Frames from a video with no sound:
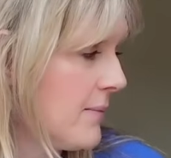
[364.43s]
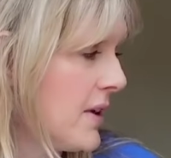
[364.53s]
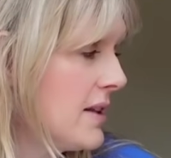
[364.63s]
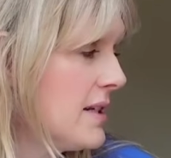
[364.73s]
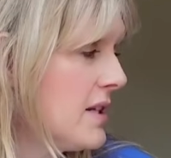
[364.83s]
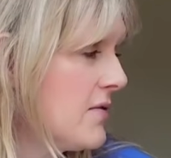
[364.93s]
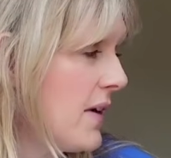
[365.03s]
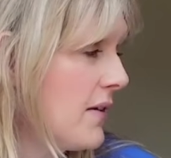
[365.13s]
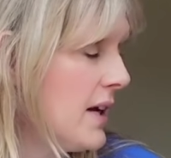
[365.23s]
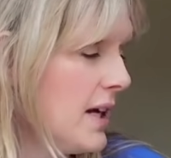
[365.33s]
and this is
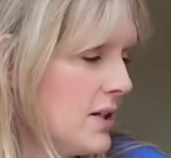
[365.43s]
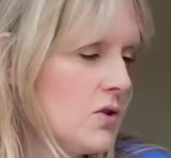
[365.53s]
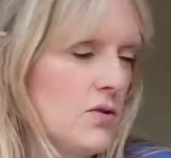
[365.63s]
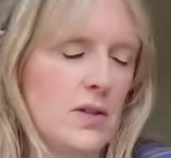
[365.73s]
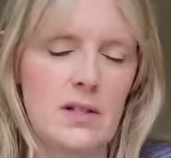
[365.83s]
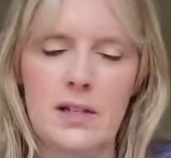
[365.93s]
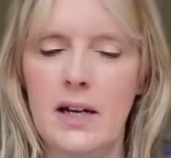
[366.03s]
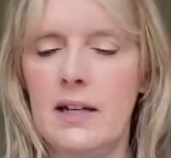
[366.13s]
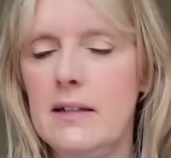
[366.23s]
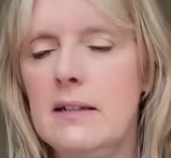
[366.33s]
very
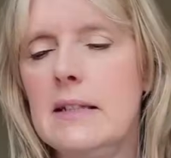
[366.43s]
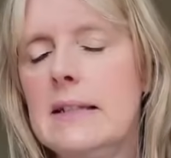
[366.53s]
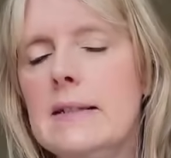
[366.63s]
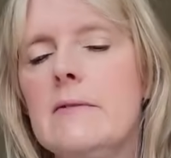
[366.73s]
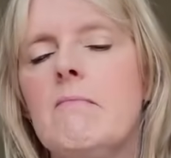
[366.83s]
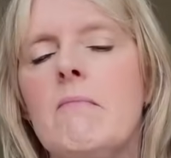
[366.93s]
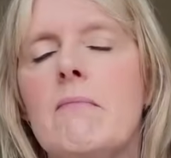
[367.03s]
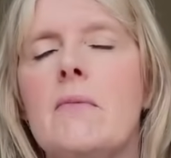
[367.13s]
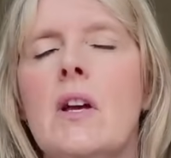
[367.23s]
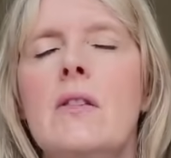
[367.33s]
interesting
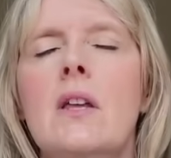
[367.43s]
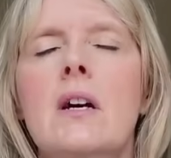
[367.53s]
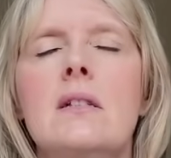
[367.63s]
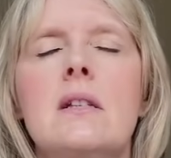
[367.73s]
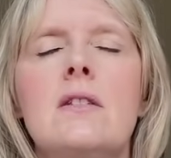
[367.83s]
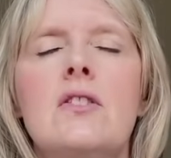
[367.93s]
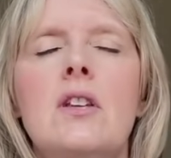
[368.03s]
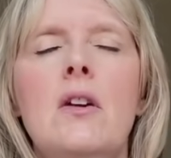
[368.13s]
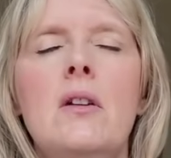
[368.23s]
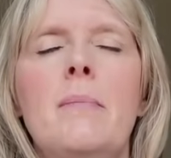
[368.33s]
that
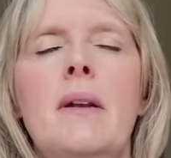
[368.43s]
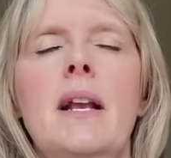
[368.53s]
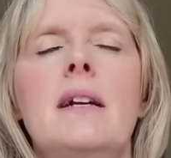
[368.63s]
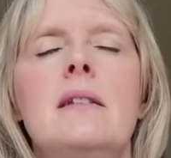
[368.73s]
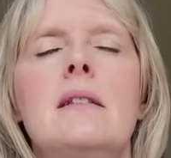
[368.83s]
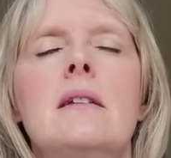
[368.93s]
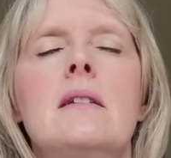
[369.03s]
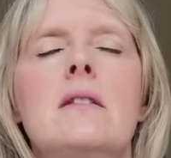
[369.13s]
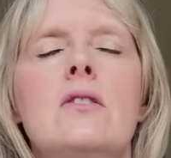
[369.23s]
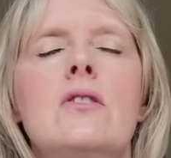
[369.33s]
solar
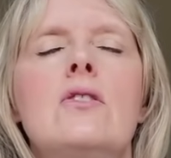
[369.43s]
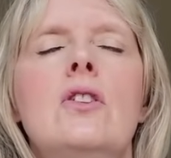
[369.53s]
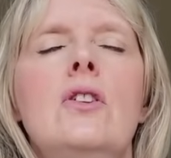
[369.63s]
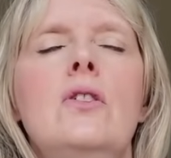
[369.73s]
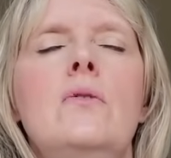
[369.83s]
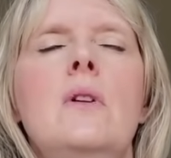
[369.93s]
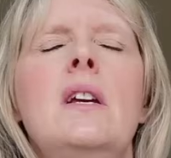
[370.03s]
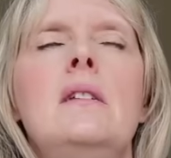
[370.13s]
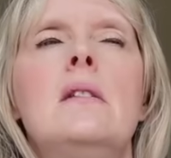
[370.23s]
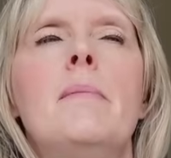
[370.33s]
plexus too
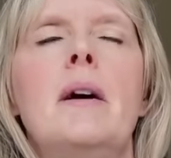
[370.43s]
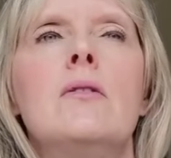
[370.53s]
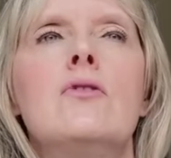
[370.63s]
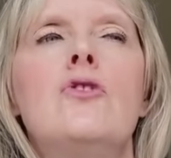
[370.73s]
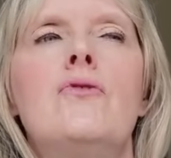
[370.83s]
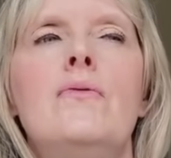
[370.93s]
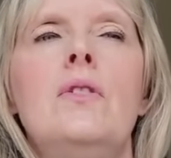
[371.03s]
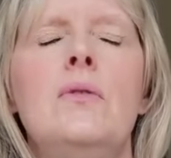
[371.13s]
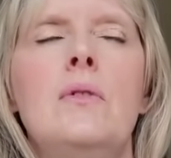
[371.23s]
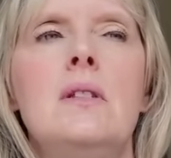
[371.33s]
is about
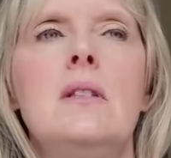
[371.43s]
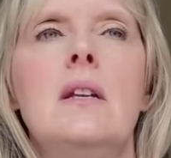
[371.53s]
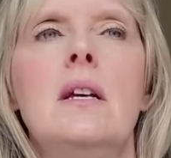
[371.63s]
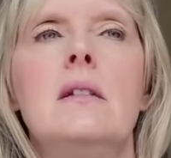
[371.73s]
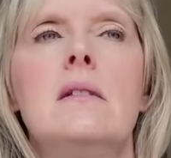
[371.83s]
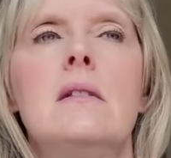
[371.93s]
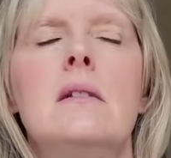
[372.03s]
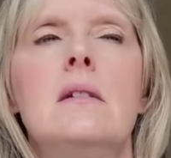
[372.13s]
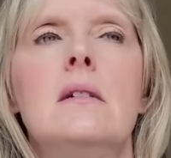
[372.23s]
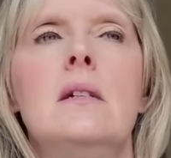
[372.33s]
truth isn't it
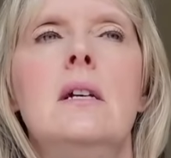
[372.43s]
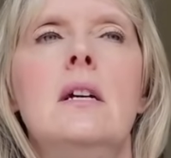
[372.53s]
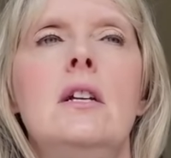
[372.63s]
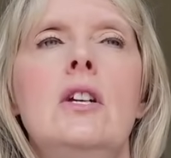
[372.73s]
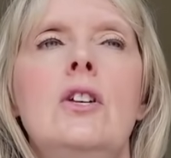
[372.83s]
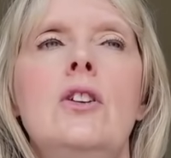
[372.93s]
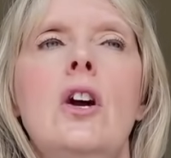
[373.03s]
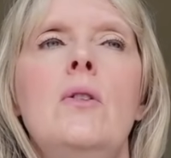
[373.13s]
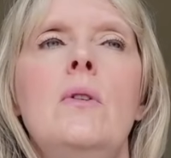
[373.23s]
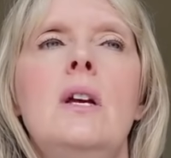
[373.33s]
you
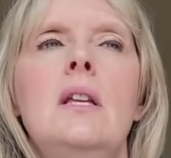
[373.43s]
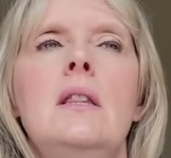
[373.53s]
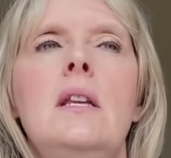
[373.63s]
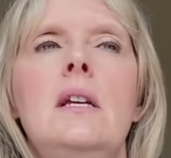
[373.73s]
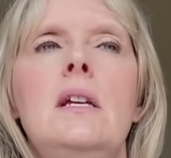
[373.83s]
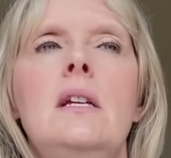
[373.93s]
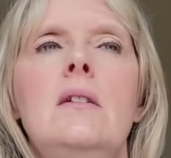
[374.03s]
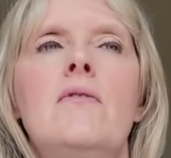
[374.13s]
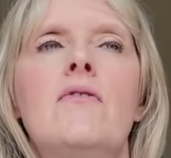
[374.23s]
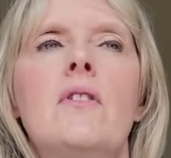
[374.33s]
know, in
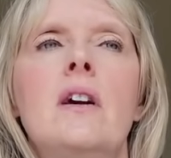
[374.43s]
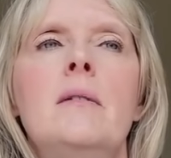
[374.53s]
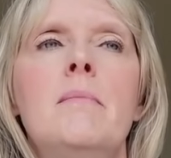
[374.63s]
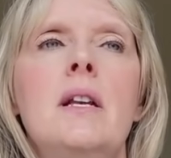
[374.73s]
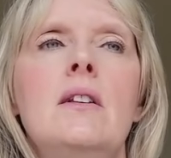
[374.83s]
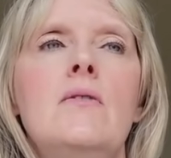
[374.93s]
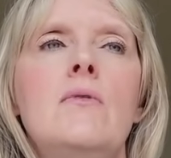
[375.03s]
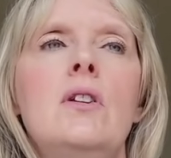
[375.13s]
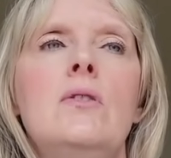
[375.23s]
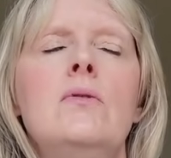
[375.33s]
the Brian and Wendy
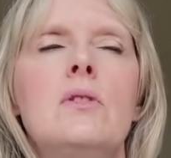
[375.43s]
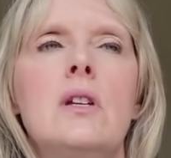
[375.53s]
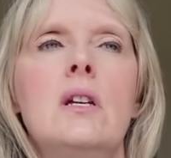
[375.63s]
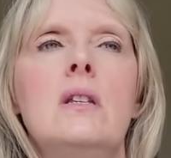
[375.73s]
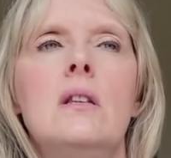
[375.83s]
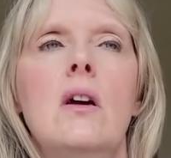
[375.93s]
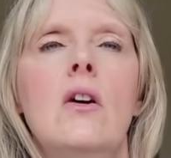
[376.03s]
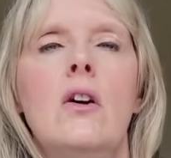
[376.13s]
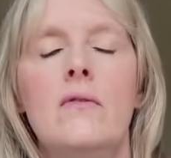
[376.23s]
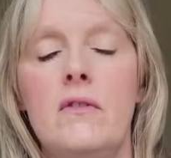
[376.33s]
Froud, in the
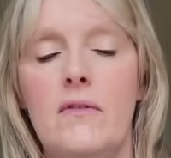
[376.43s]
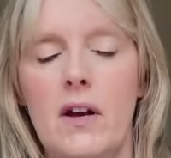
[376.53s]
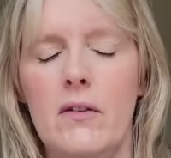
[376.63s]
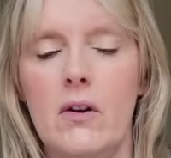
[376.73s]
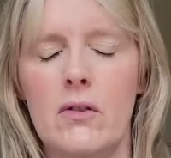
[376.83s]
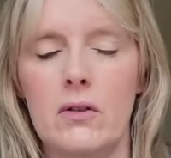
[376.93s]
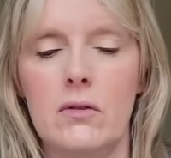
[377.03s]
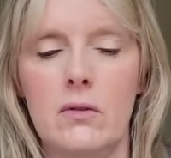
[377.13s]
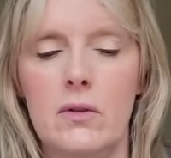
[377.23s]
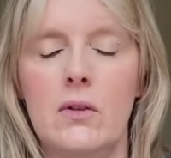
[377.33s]
heart of the Fairy
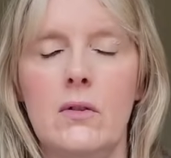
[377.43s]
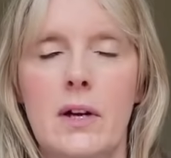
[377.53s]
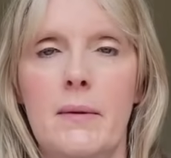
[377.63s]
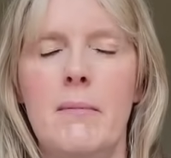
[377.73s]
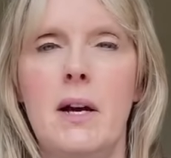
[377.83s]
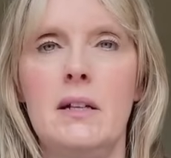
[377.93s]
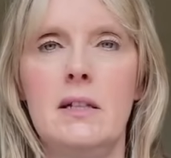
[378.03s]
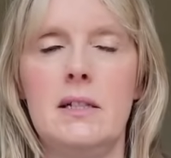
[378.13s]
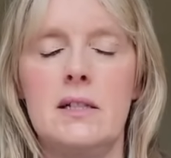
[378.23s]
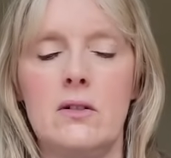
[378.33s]
Oracle, you got that man
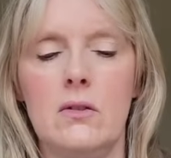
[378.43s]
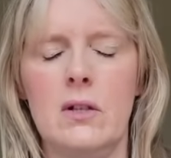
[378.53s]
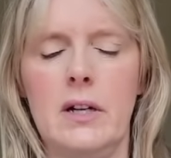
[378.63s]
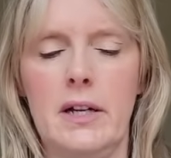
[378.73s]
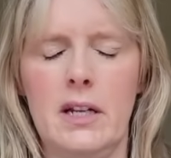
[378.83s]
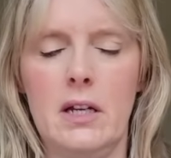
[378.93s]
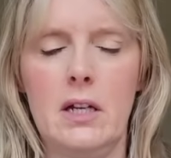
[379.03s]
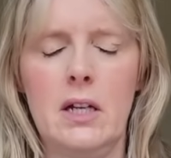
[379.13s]
and he's got like